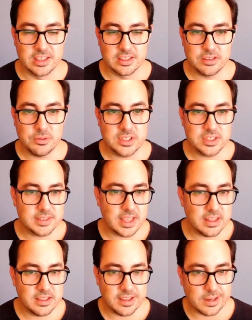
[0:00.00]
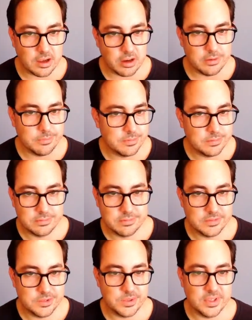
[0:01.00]
So we just added a column
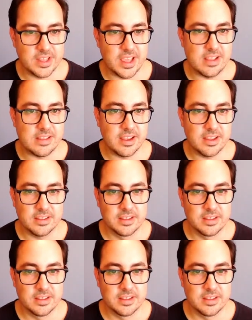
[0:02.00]
to the data.